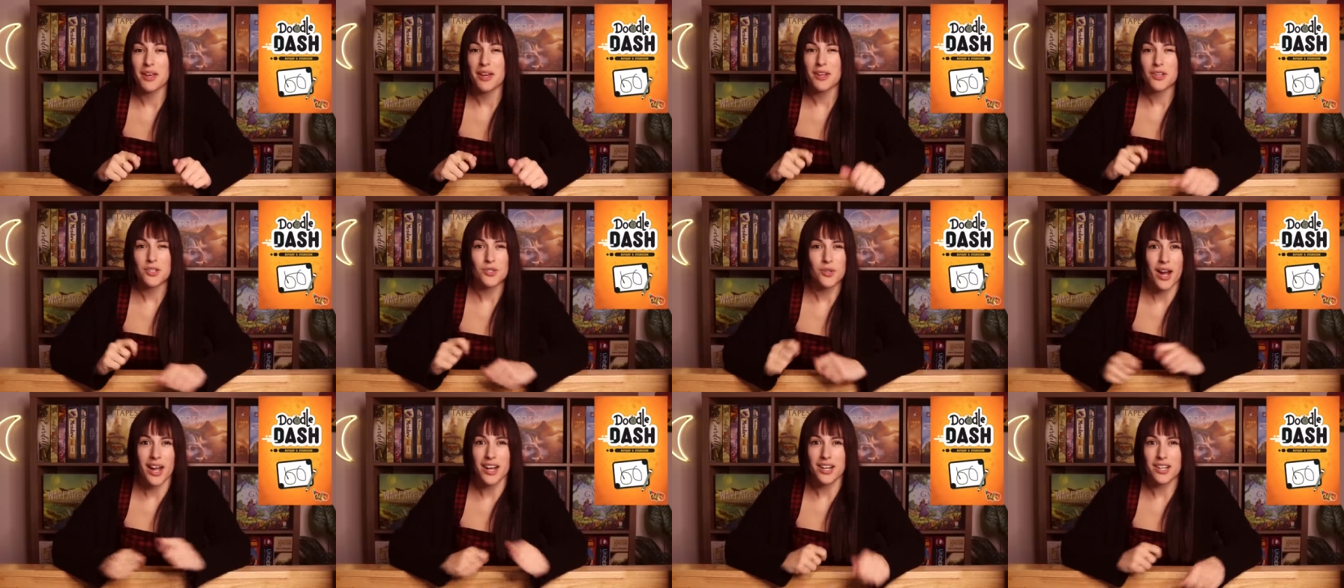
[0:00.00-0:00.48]

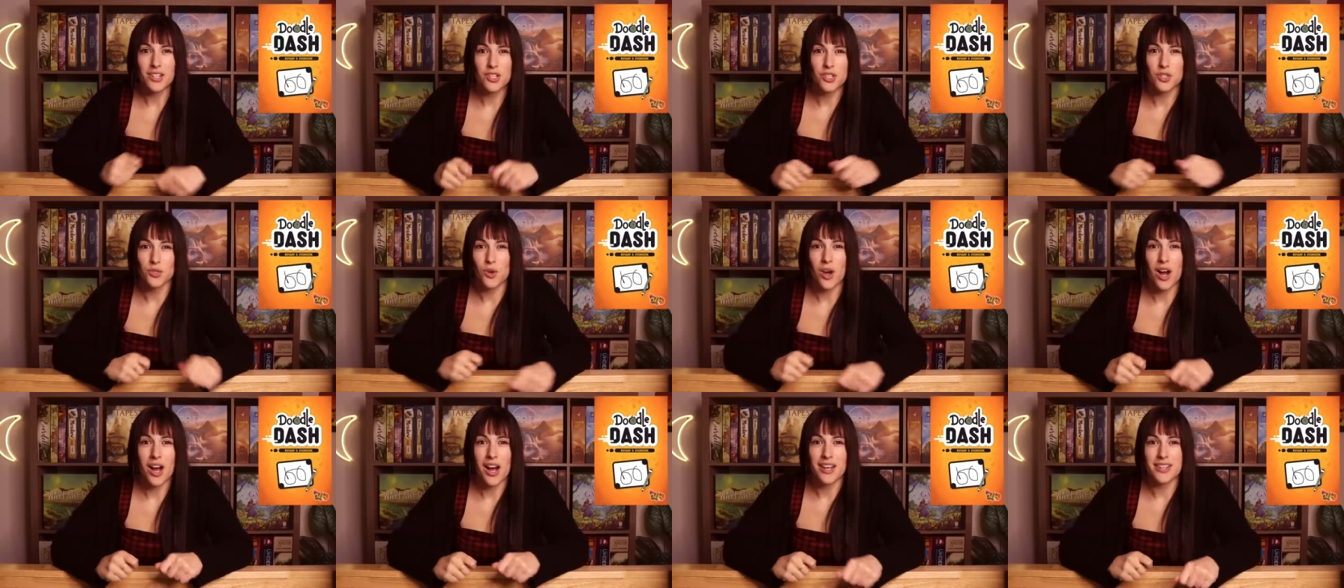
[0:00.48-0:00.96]
trying to
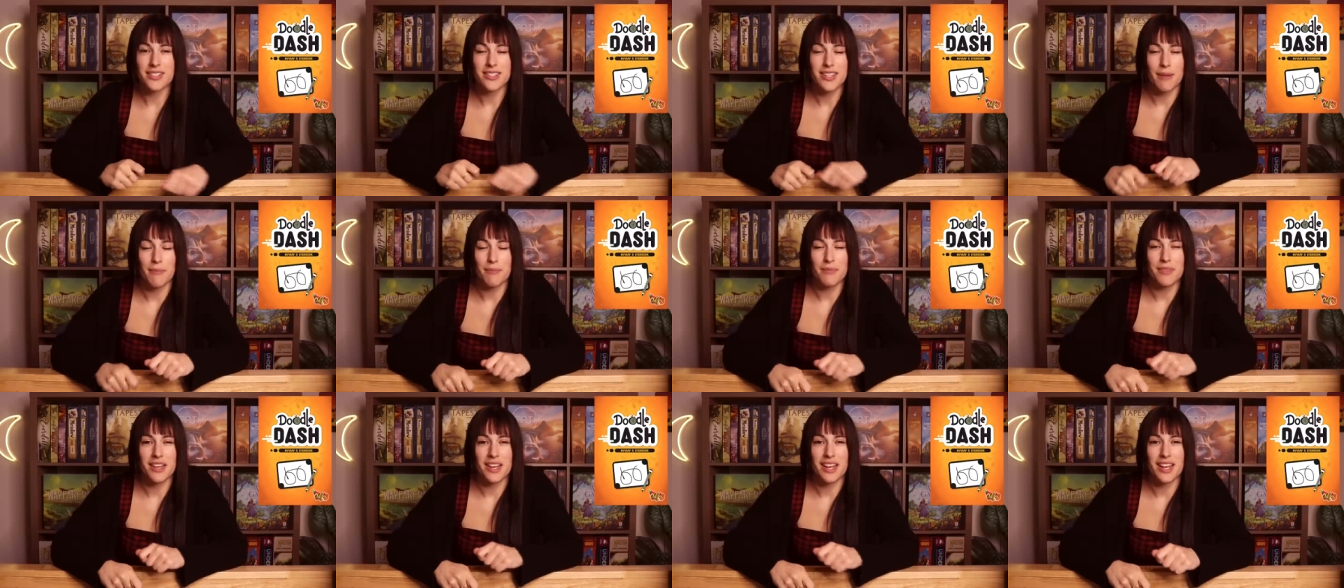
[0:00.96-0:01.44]
draw
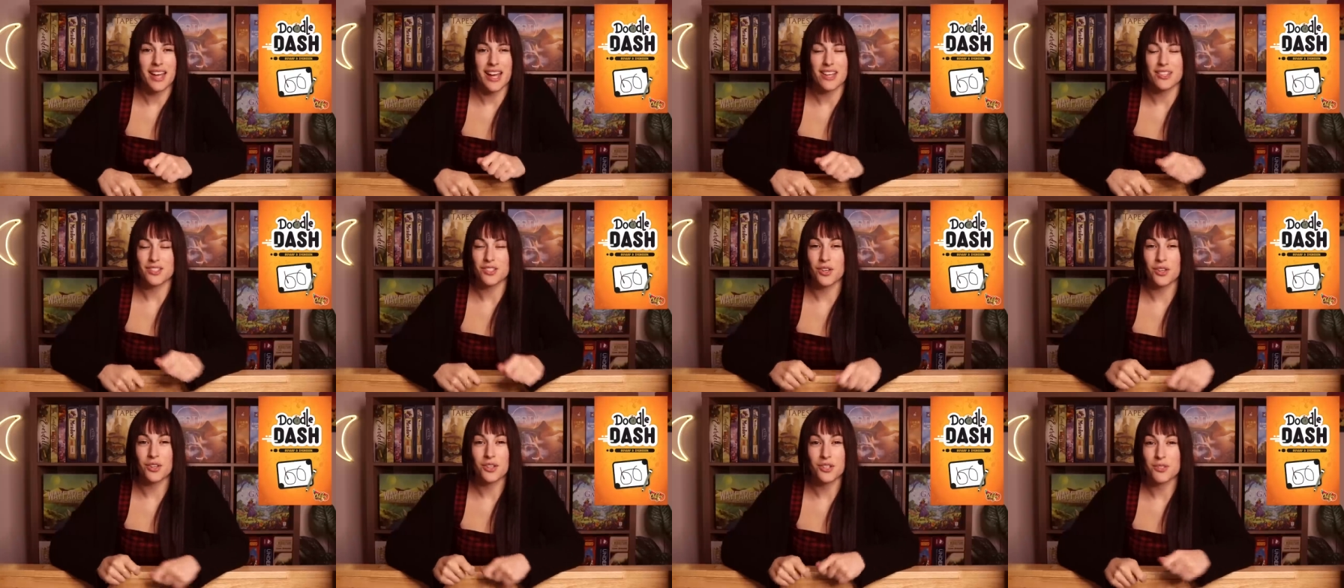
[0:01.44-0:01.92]
something as
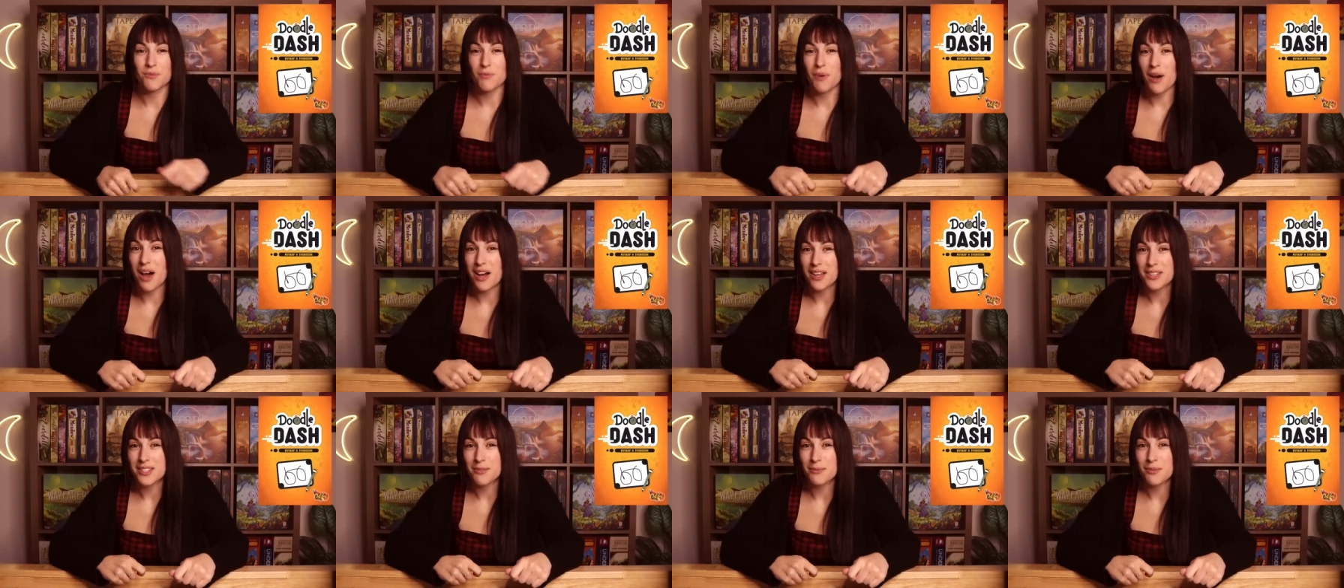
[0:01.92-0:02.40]
good as
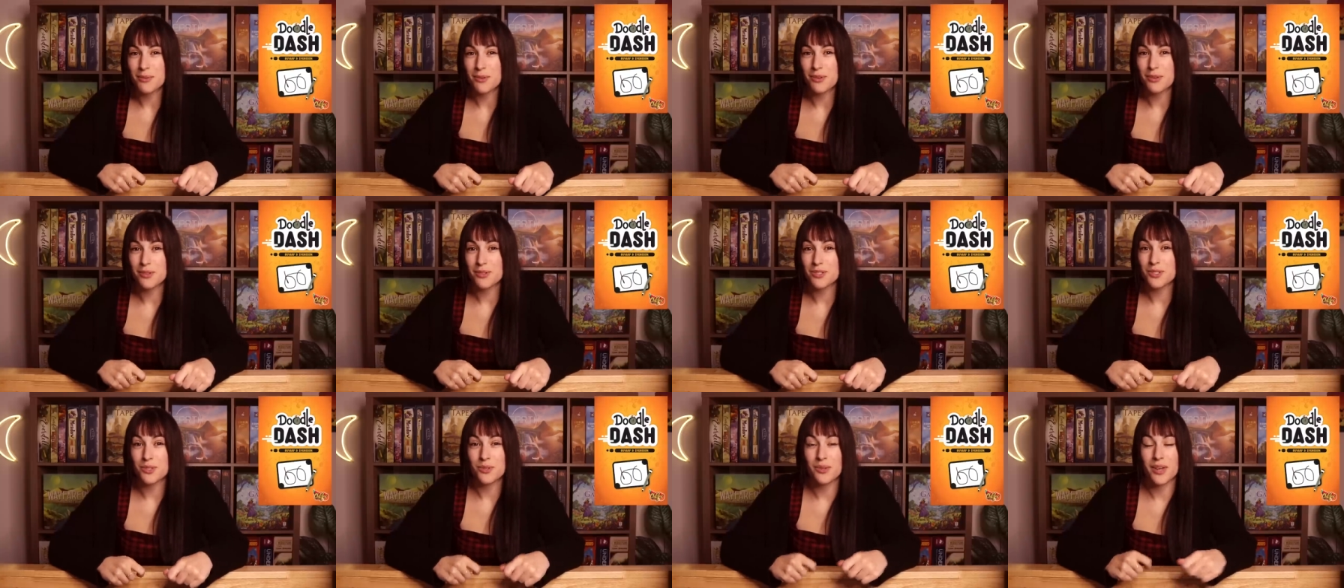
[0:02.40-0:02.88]

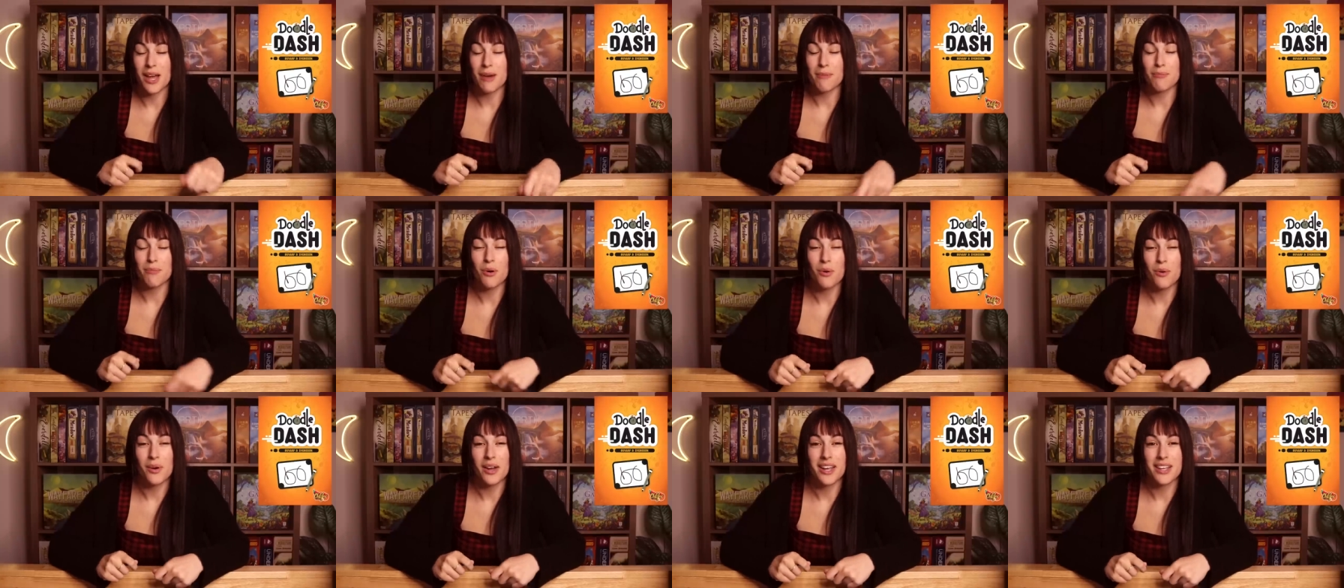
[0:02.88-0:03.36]
possible to get
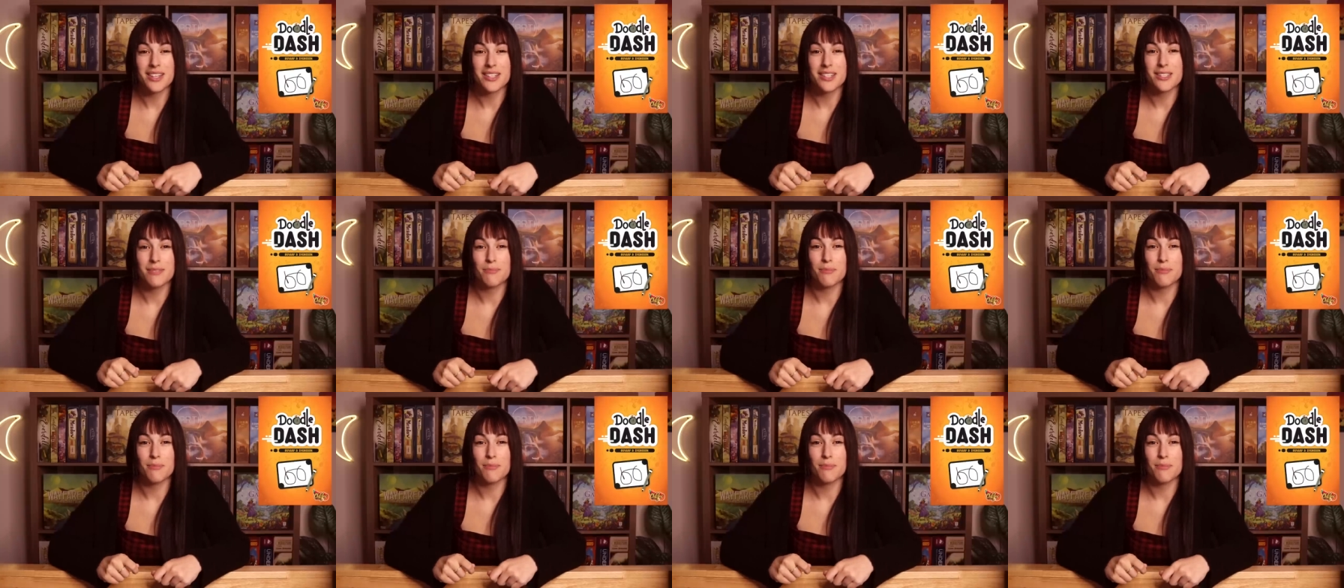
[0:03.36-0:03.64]
points,